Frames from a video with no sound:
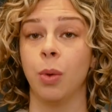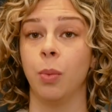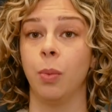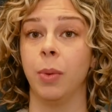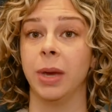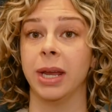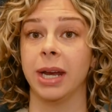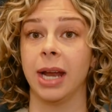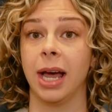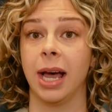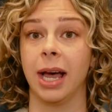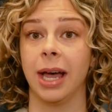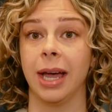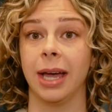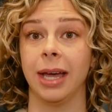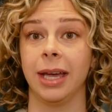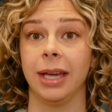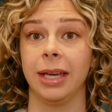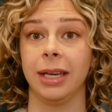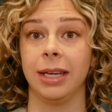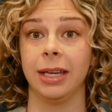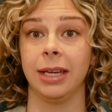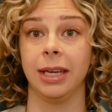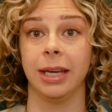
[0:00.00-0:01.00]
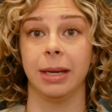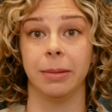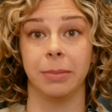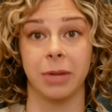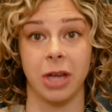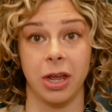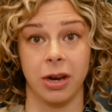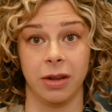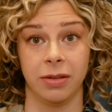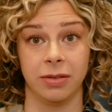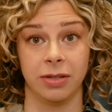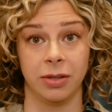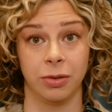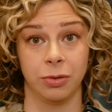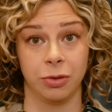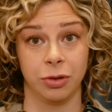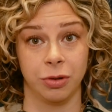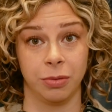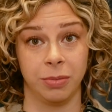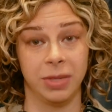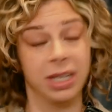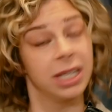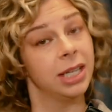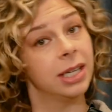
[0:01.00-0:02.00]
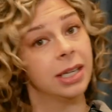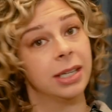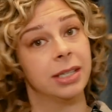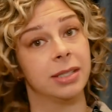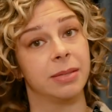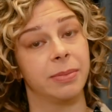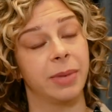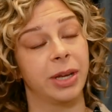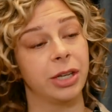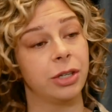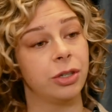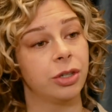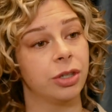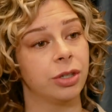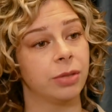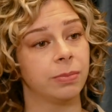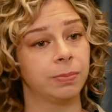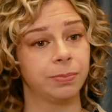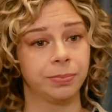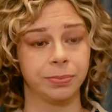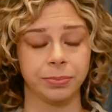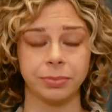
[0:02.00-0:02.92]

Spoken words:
when I am not on social media as much.